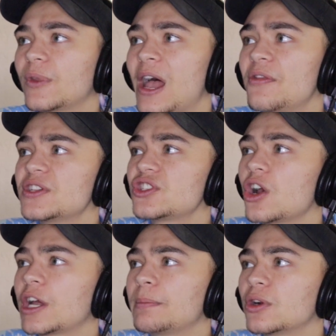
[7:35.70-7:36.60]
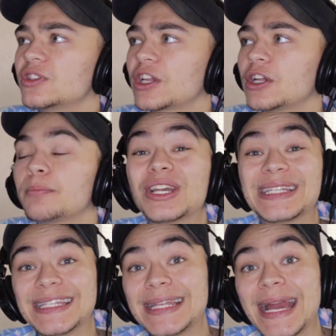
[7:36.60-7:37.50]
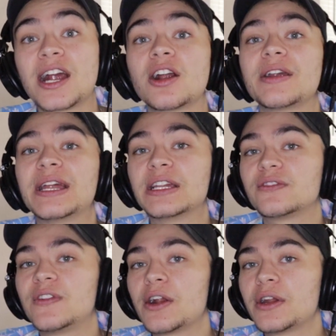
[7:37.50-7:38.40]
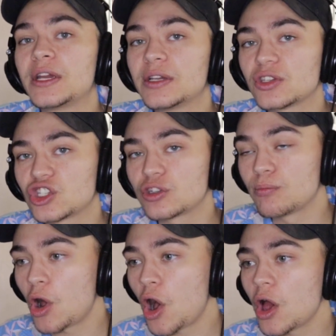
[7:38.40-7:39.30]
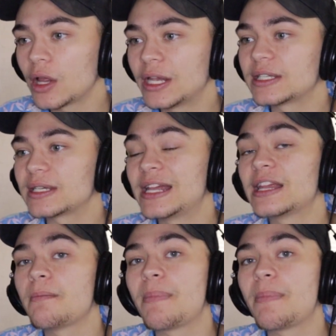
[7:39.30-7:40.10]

on this song in particular, but it's there and it's very small and it's in the